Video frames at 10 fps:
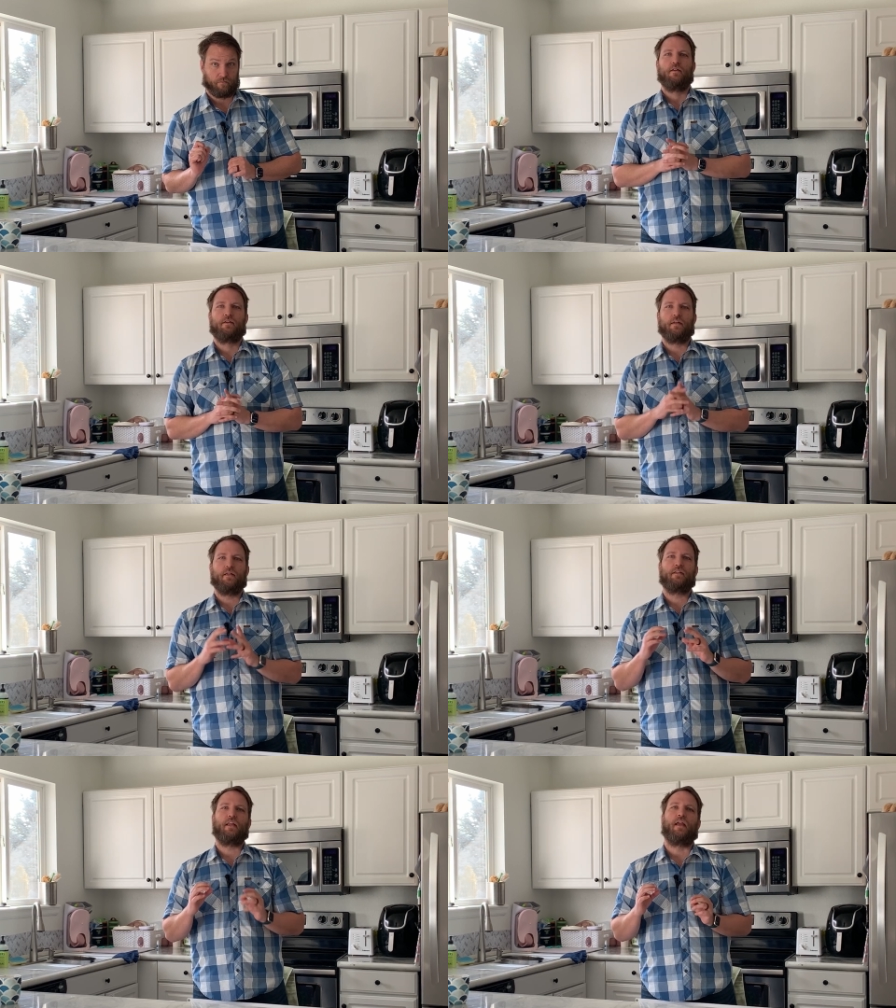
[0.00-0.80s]
She
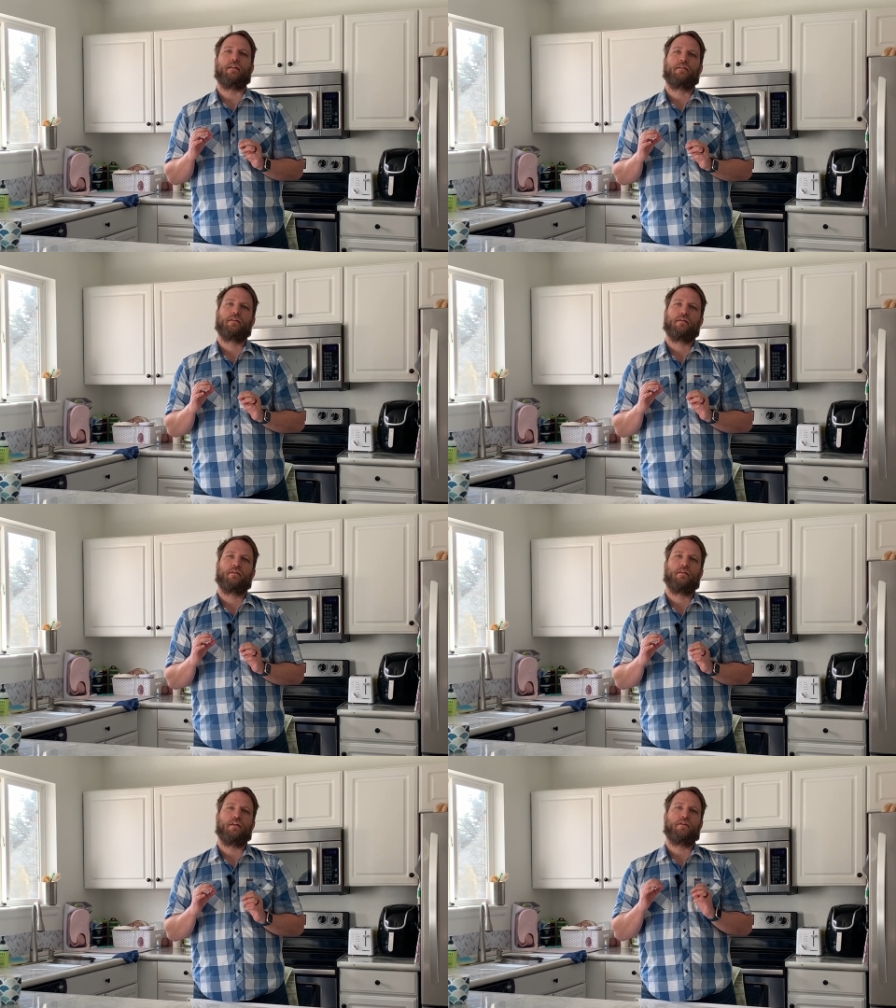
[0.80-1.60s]
states
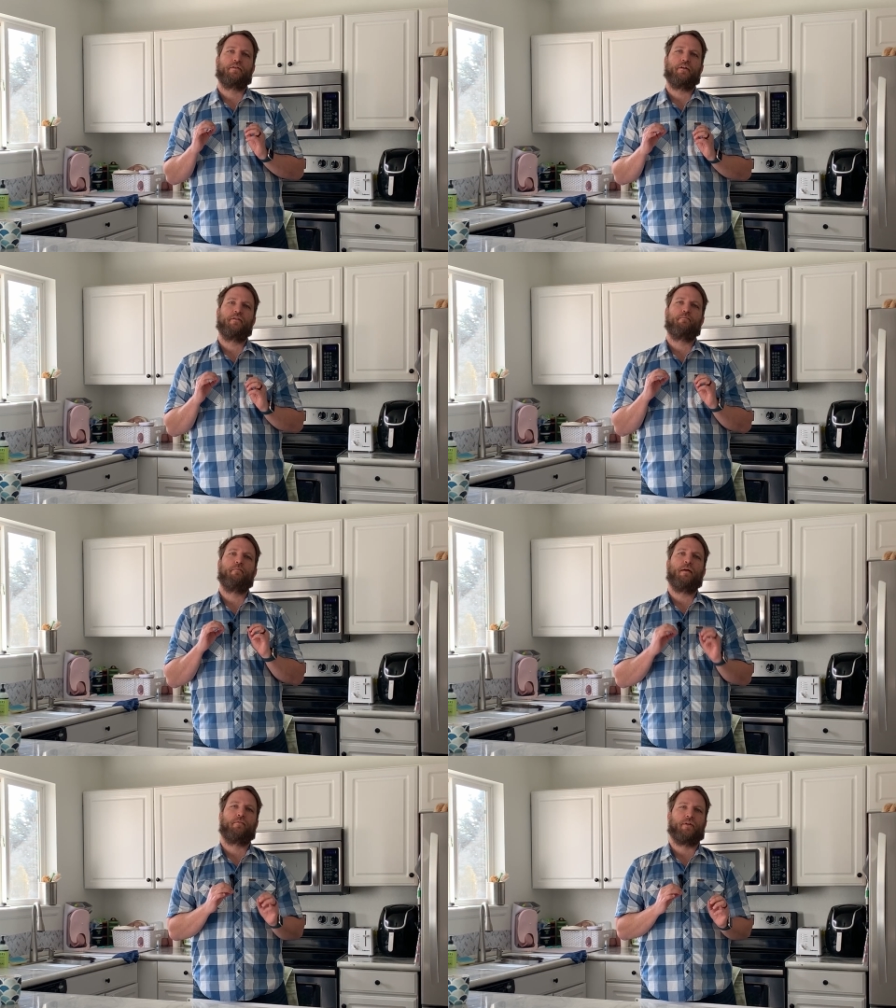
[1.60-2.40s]
that shared
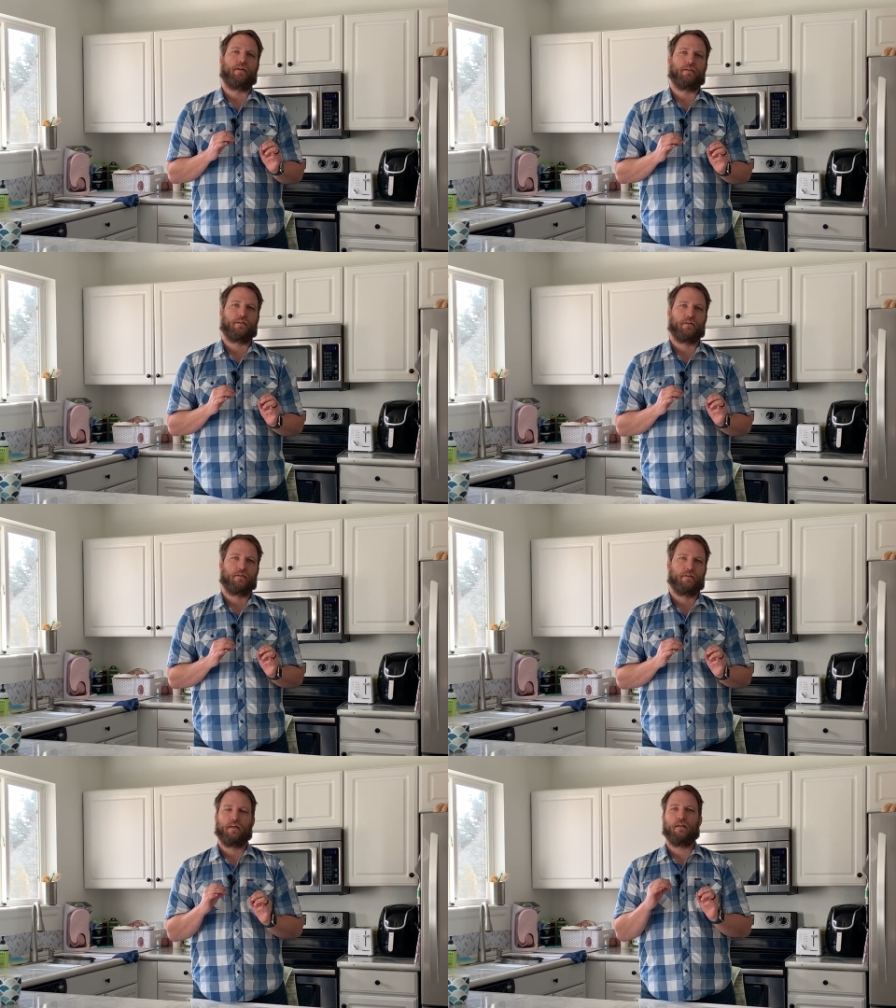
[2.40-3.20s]
memories
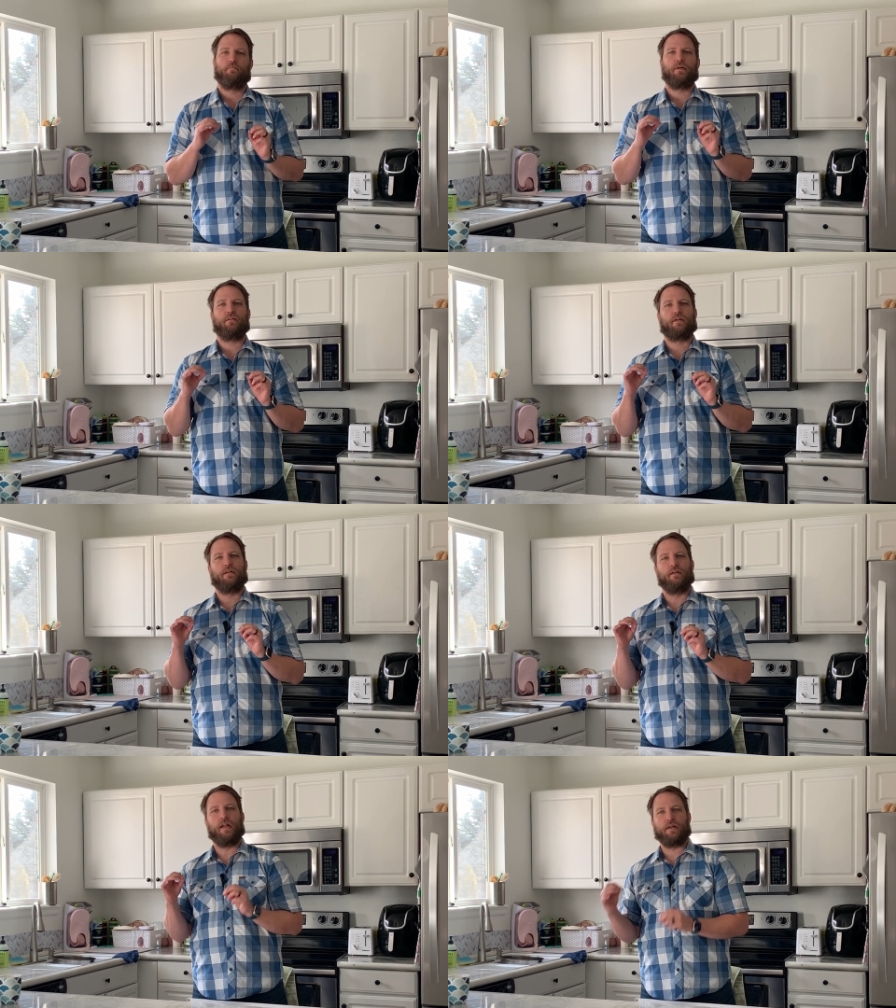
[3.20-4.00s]
can build
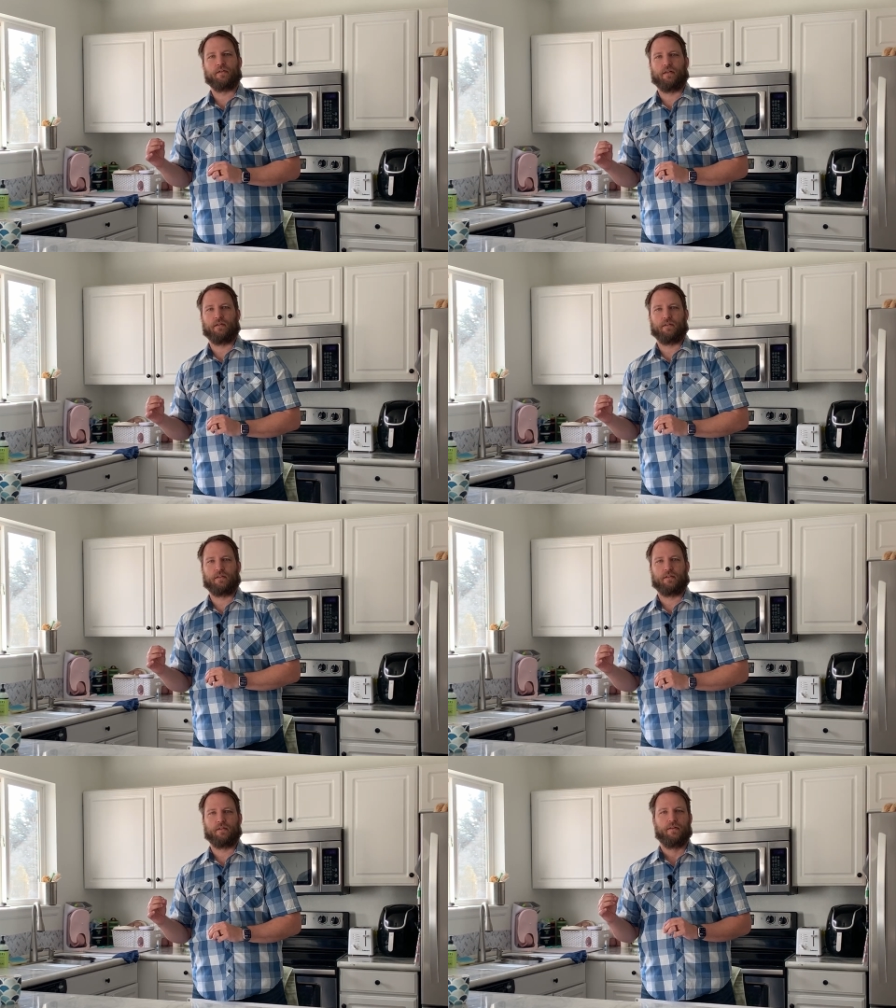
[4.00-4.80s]

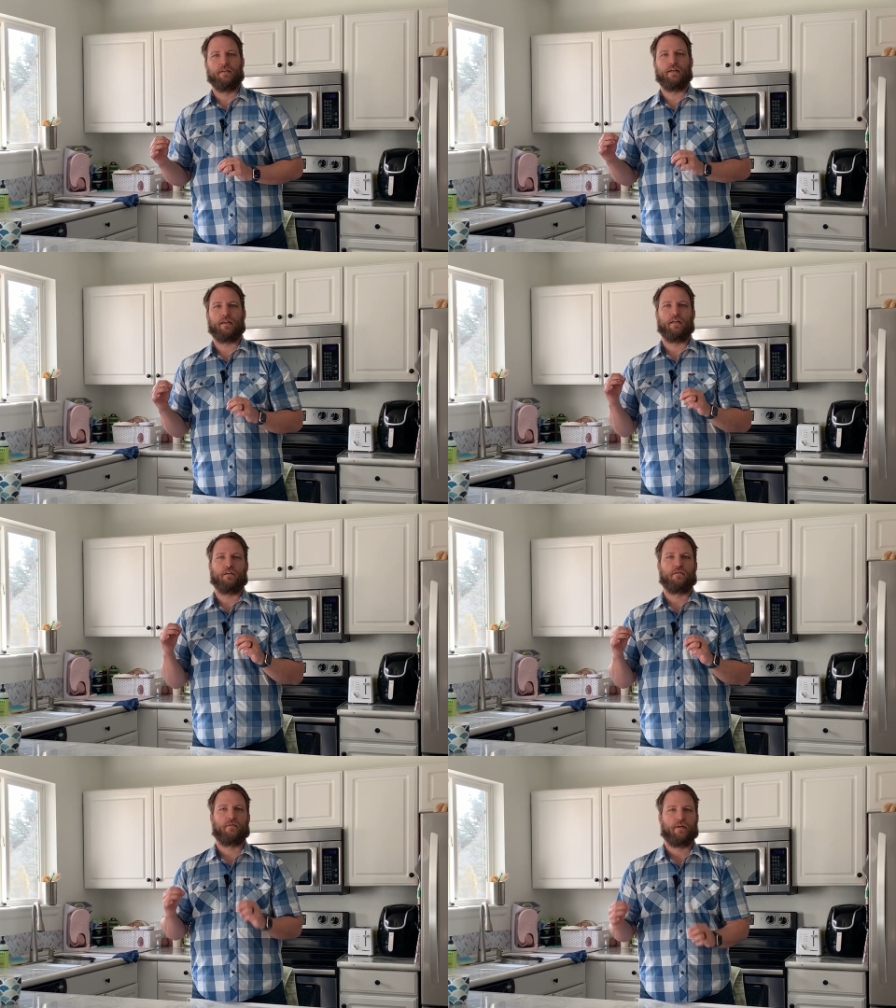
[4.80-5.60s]
connections that can
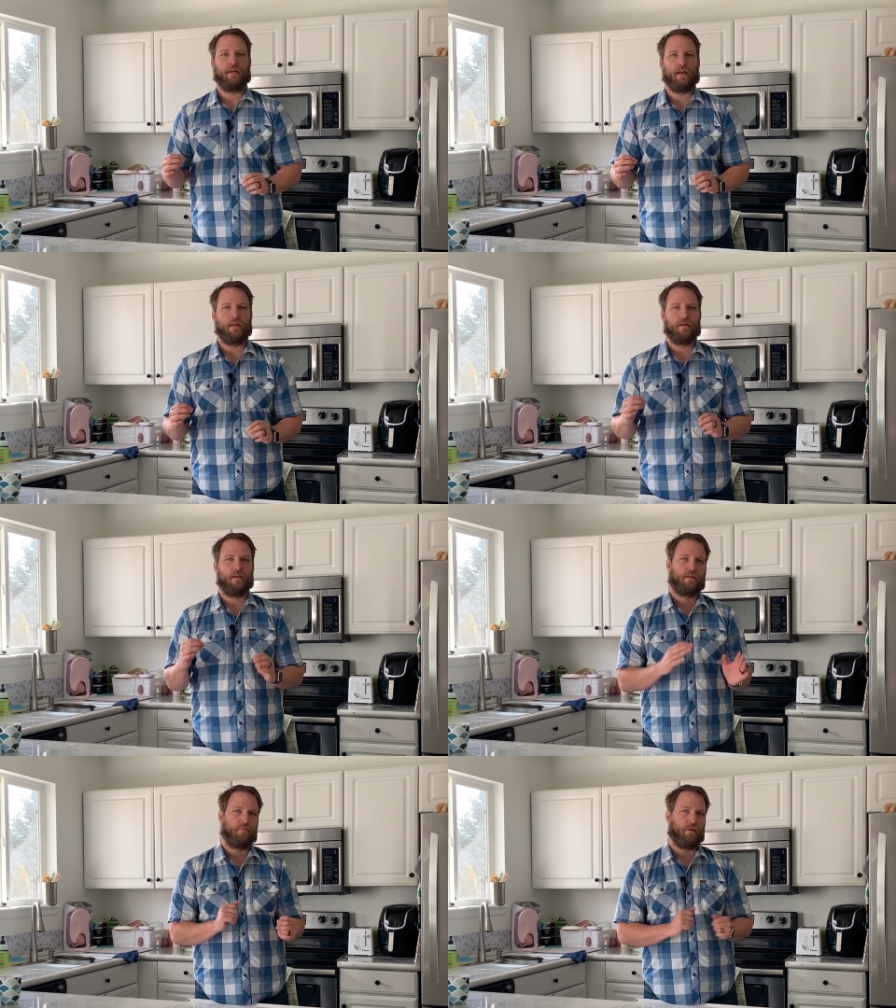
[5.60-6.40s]
create
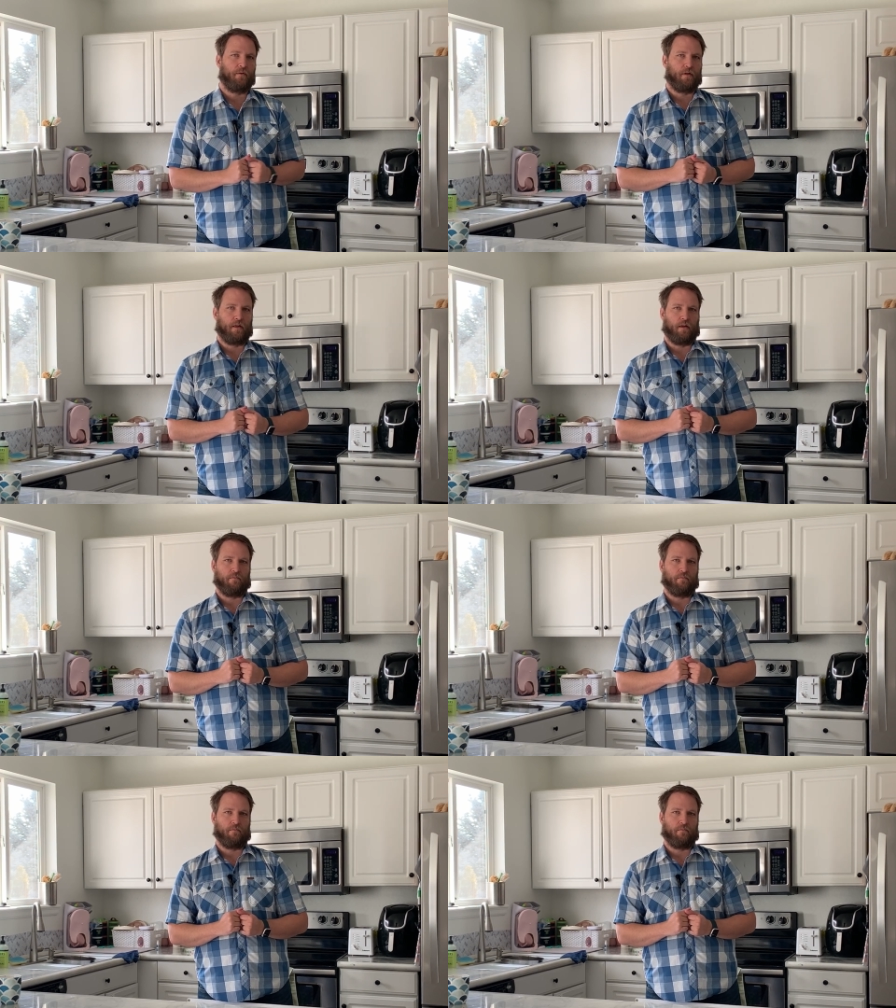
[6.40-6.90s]
community.